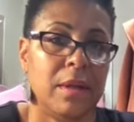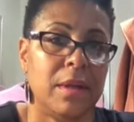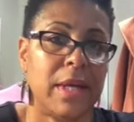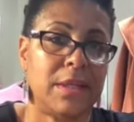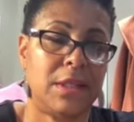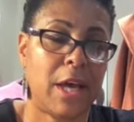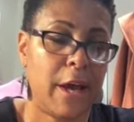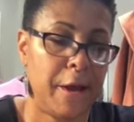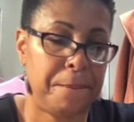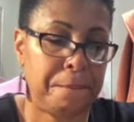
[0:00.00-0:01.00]
let's
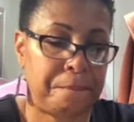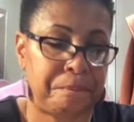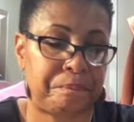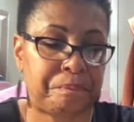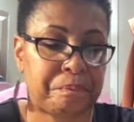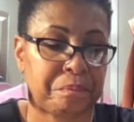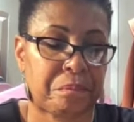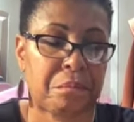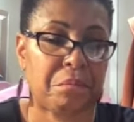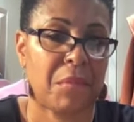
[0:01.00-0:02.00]
say
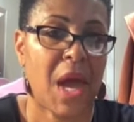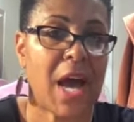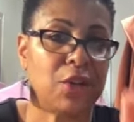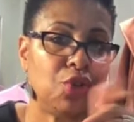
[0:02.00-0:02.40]
I